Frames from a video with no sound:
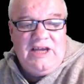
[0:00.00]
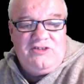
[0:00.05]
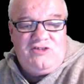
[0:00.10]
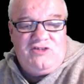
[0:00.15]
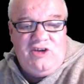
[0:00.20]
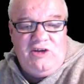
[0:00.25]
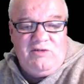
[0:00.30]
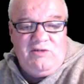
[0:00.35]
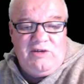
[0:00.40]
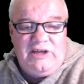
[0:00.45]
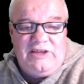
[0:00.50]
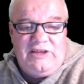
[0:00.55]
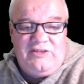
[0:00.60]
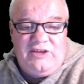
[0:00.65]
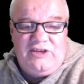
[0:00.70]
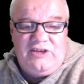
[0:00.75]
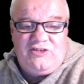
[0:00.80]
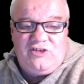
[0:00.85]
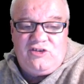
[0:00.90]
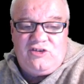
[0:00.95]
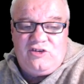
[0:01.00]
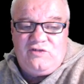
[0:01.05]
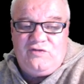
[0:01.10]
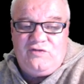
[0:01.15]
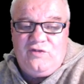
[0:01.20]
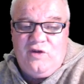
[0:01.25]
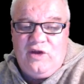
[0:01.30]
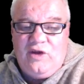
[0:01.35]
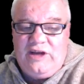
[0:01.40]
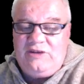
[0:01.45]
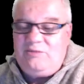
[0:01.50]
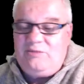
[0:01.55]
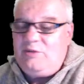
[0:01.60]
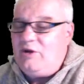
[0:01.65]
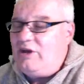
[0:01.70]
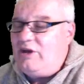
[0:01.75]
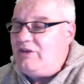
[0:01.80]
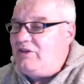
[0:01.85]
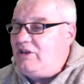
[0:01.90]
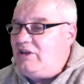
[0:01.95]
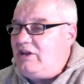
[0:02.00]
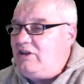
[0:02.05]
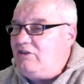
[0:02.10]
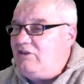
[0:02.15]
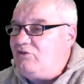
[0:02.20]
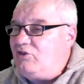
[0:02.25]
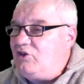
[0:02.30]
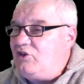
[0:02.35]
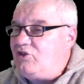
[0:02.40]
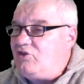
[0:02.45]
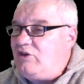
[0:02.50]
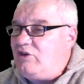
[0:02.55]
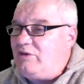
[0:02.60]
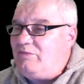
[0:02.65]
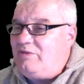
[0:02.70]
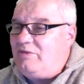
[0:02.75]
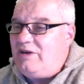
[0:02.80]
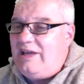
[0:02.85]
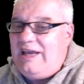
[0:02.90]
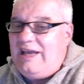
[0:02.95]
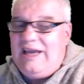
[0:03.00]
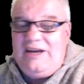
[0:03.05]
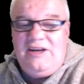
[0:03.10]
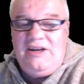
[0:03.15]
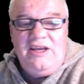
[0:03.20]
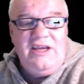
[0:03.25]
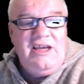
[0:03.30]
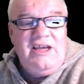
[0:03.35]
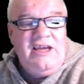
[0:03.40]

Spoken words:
Generally, these are defined by the district plan.